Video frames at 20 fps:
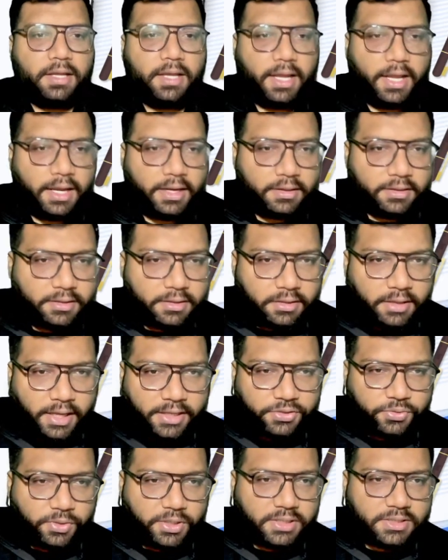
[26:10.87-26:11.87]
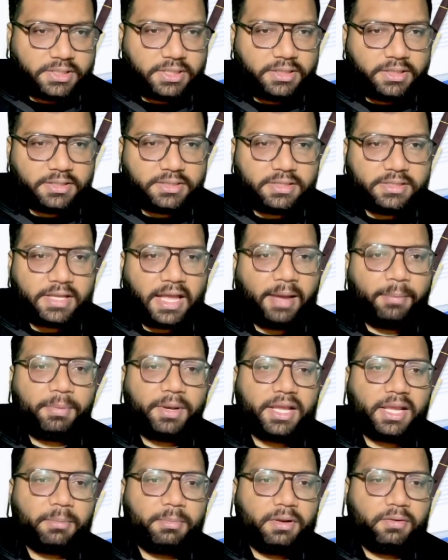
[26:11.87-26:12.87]
And as you can see, this is
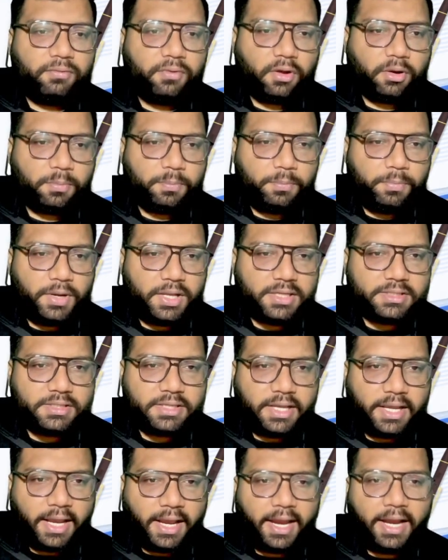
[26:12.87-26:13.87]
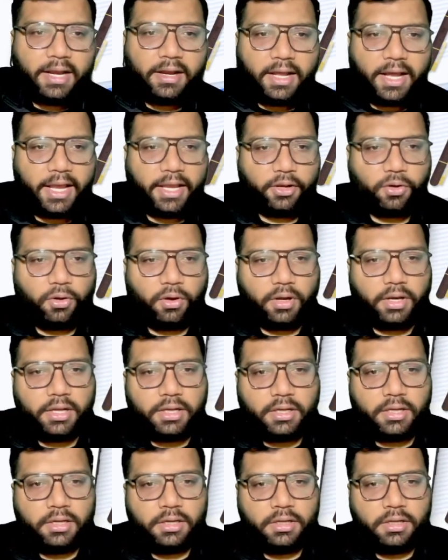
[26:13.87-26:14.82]
applicable for plus and iconic